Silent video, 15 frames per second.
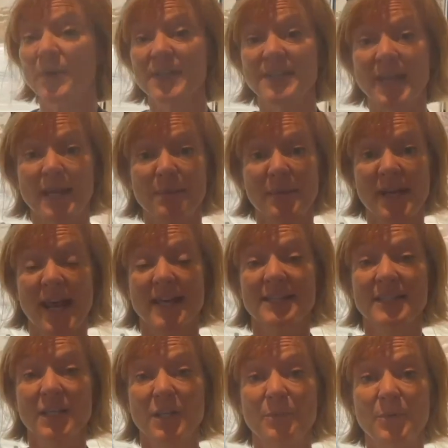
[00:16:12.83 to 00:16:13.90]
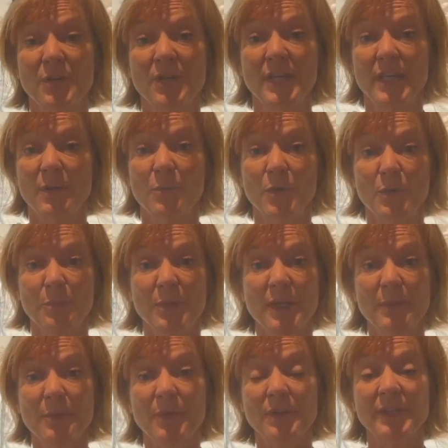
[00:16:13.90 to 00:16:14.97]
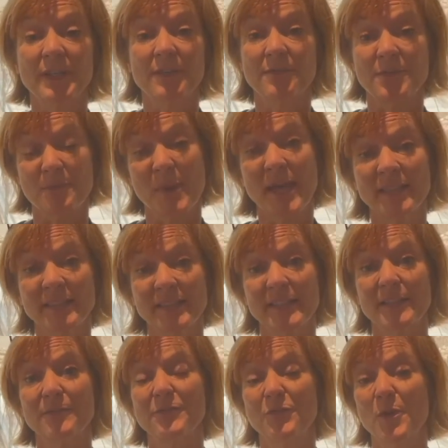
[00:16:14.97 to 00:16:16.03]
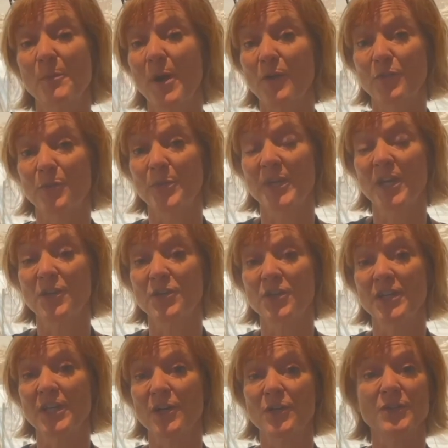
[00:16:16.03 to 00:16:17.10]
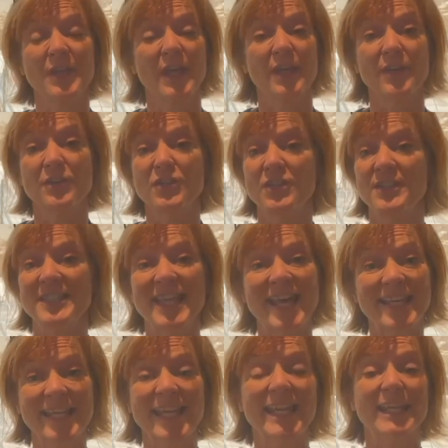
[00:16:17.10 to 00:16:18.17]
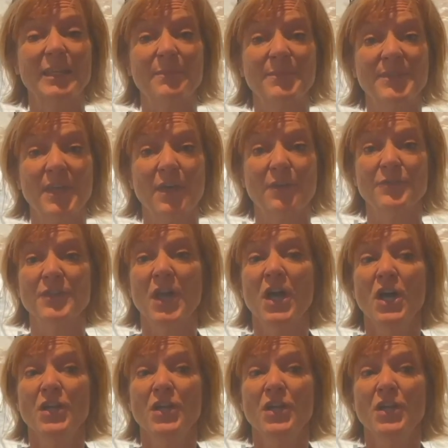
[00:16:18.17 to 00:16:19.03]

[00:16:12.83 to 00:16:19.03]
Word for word: was a monastic community where people lived, men lived for about 300 years and just dedicated themselves